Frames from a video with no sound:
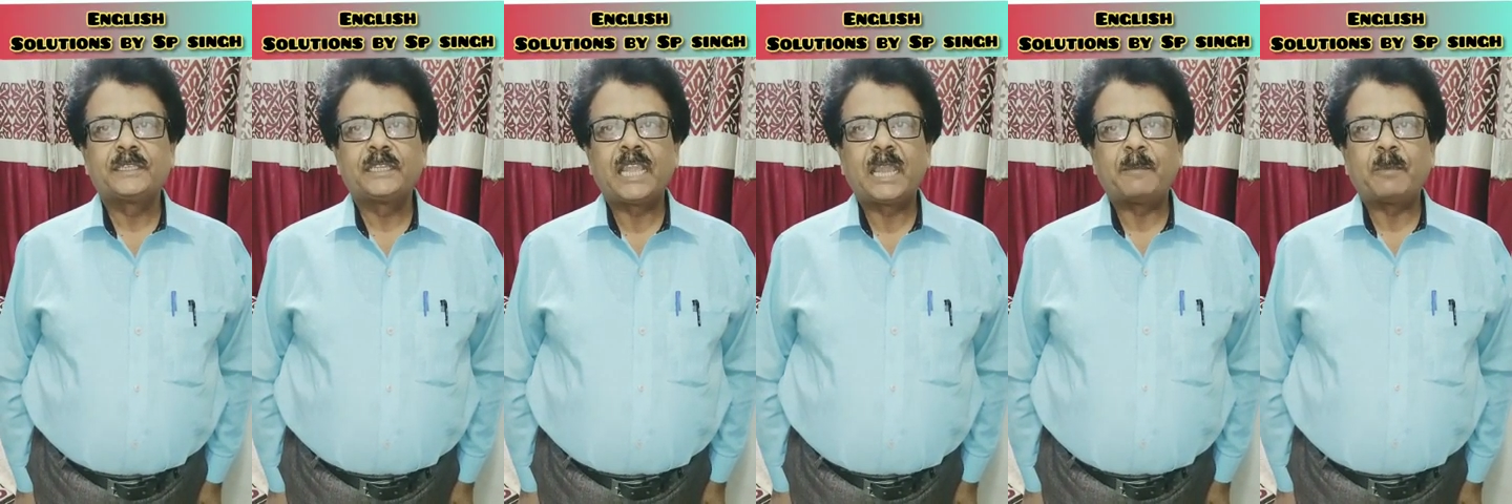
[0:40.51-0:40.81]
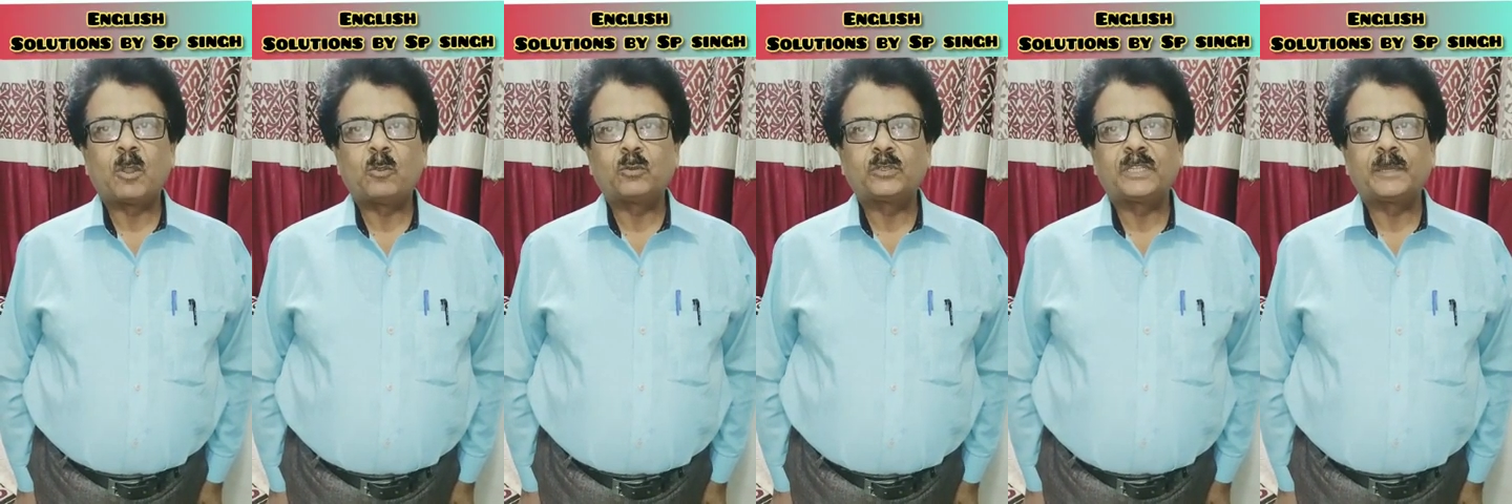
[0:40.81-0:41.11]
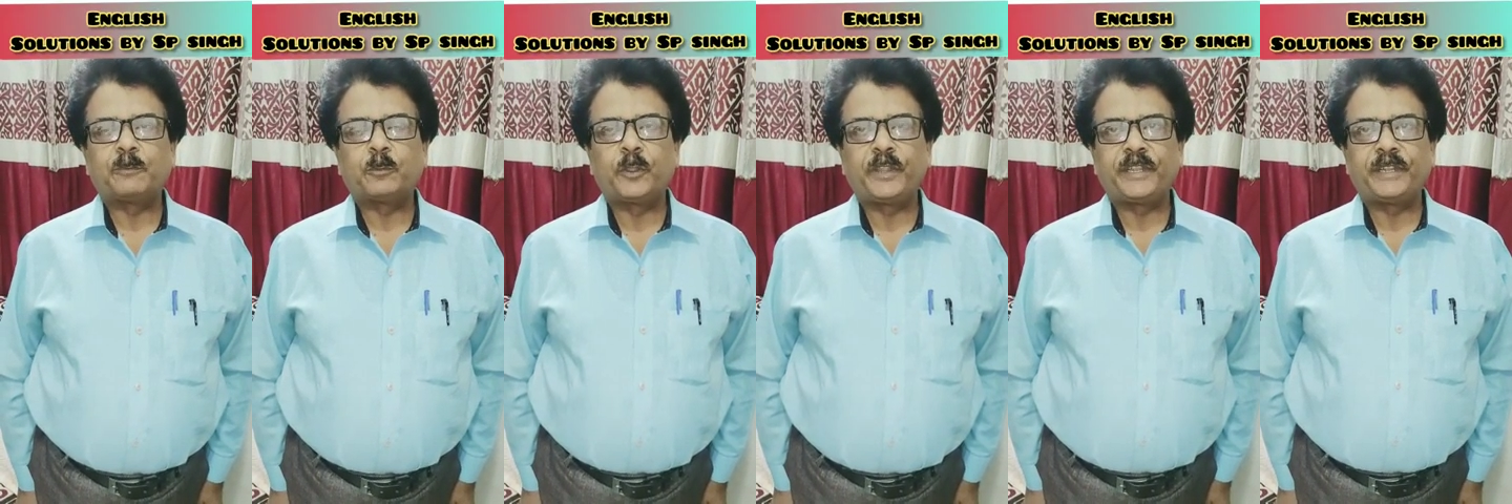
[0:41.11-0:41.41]
about
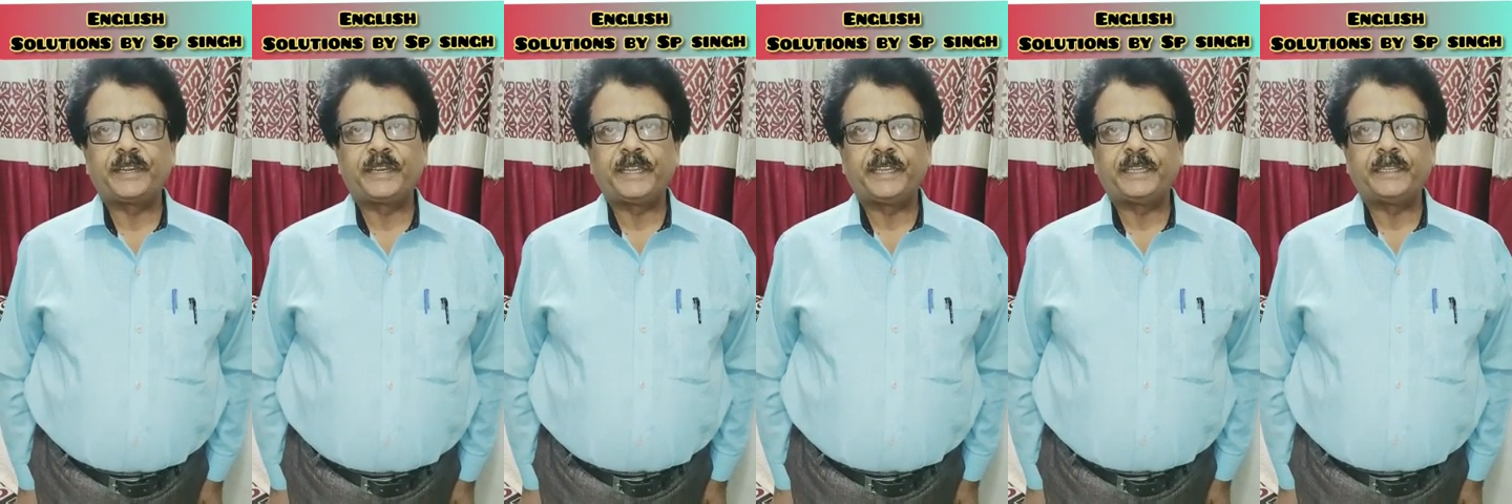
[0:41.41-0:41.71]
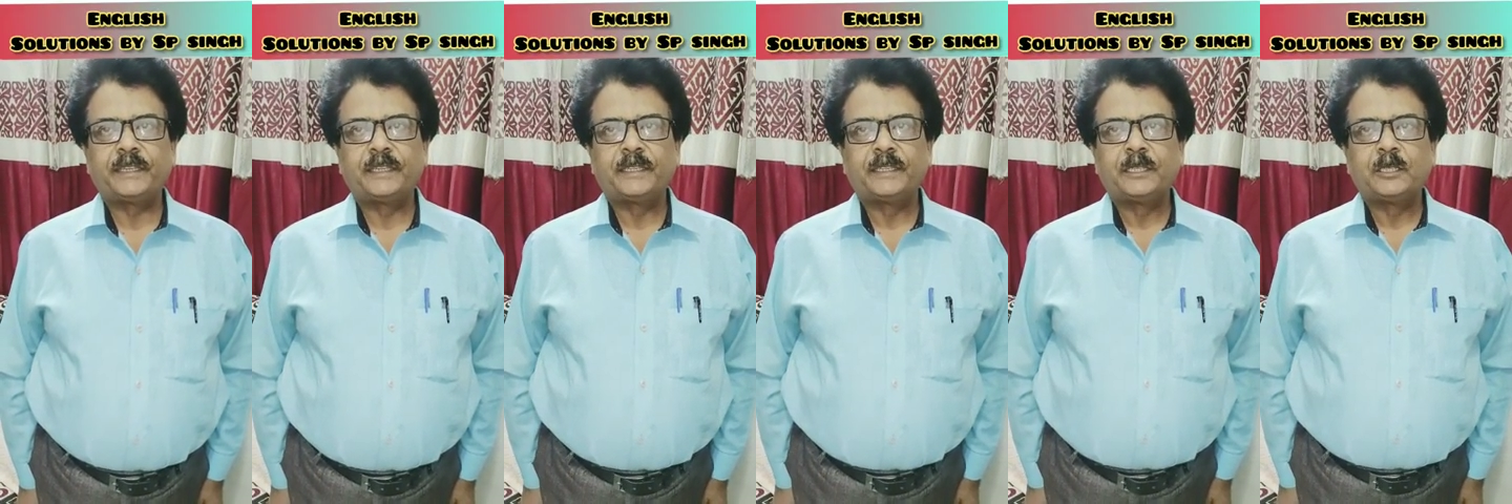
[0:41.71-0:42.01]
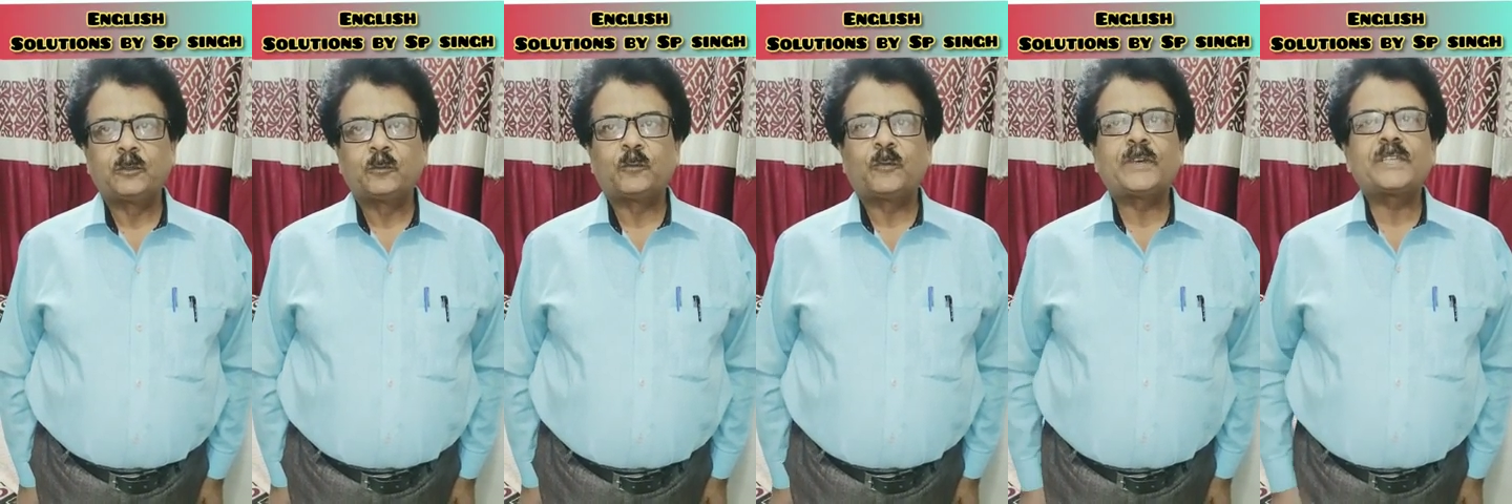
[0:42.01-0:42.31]
the poetry.
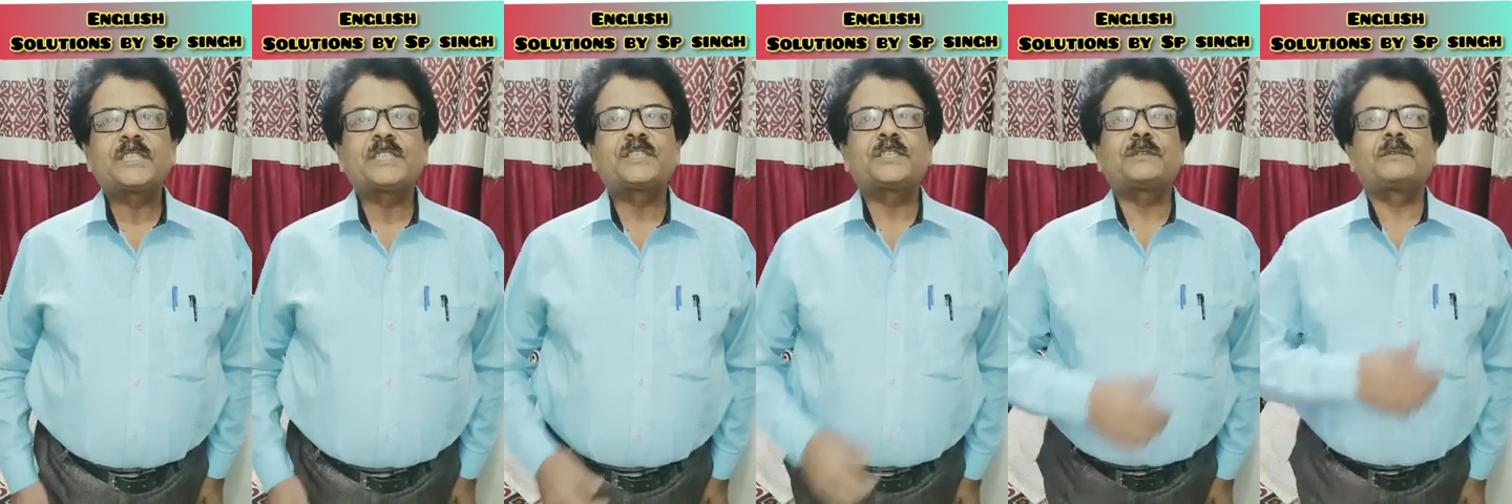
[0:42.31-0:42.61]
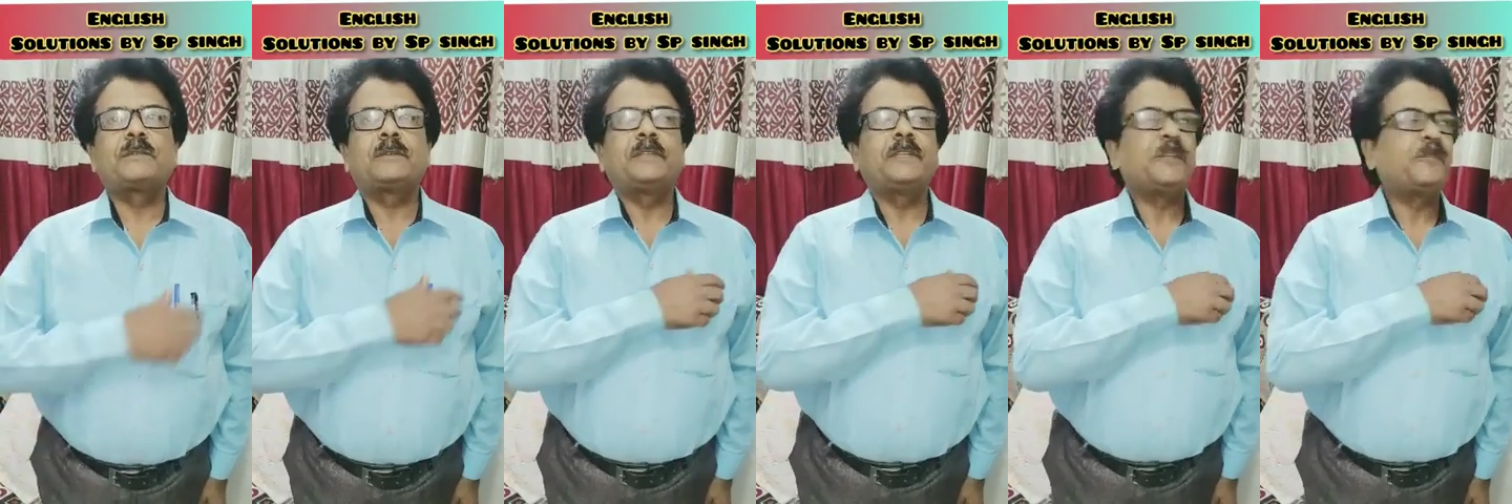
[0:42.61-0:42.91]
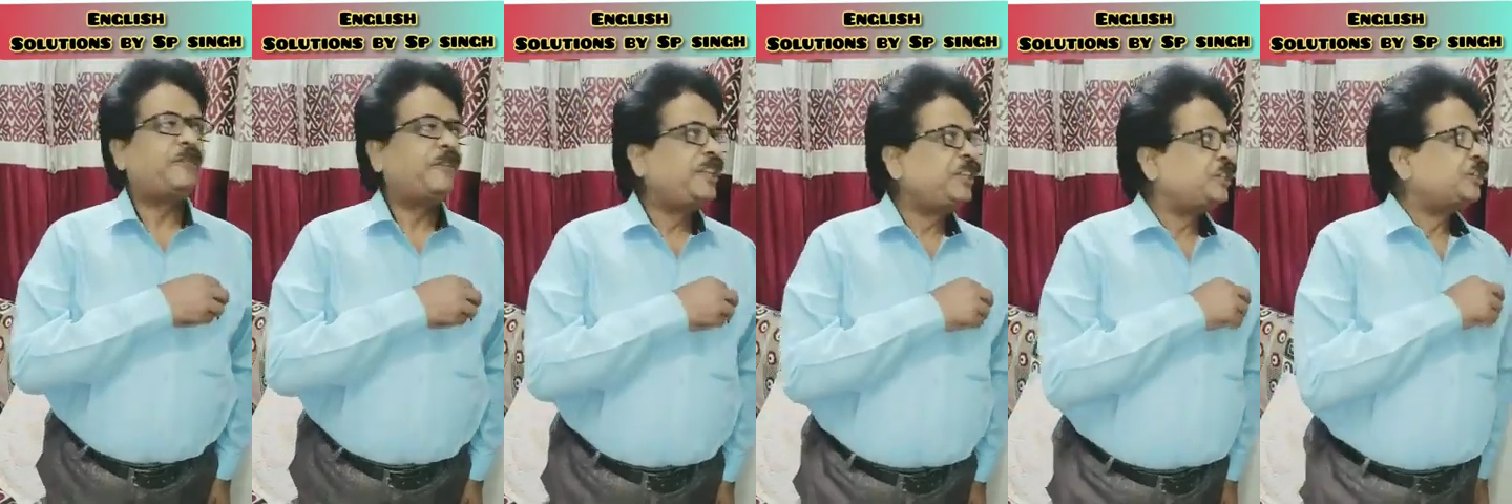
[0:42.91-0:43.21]
First
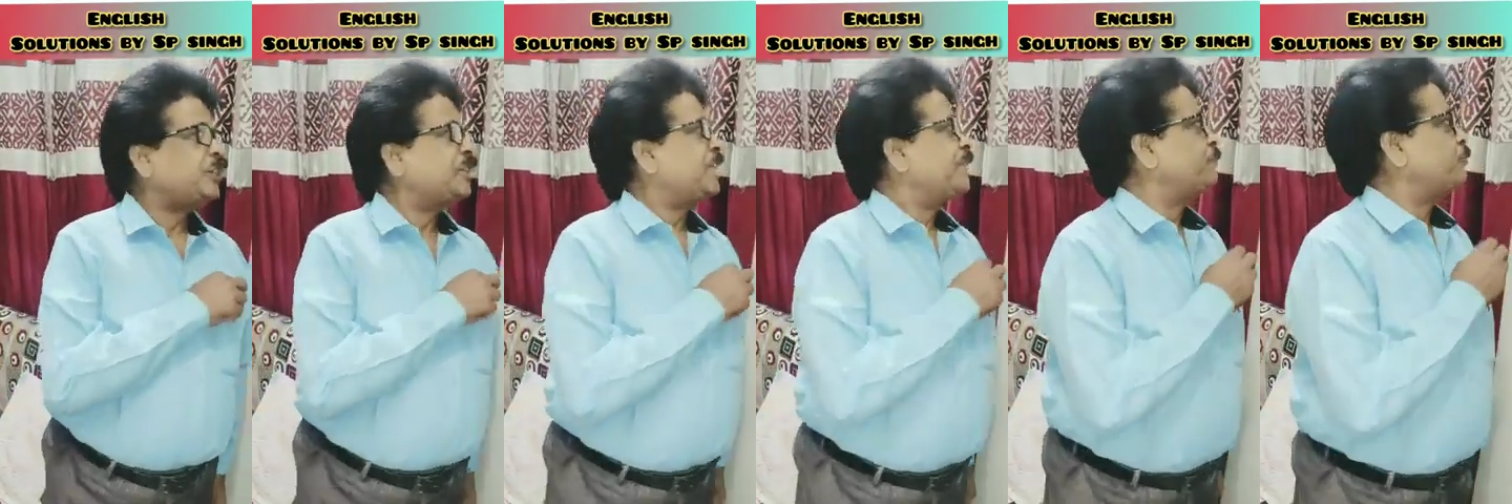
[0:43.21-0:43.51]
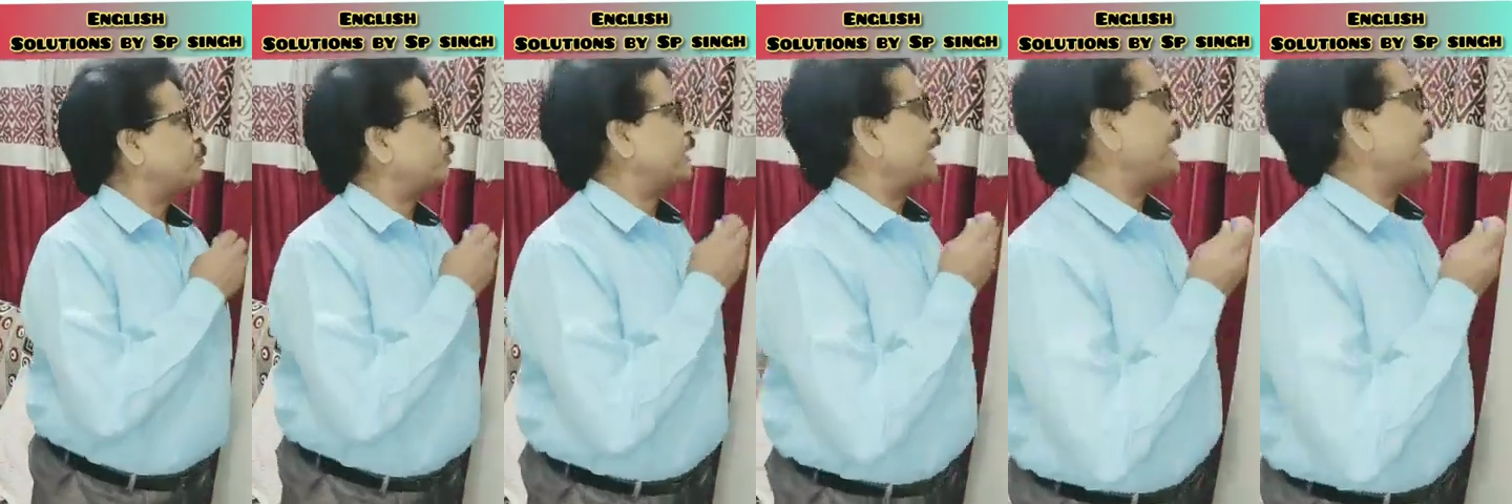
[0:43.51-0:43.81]
definition I would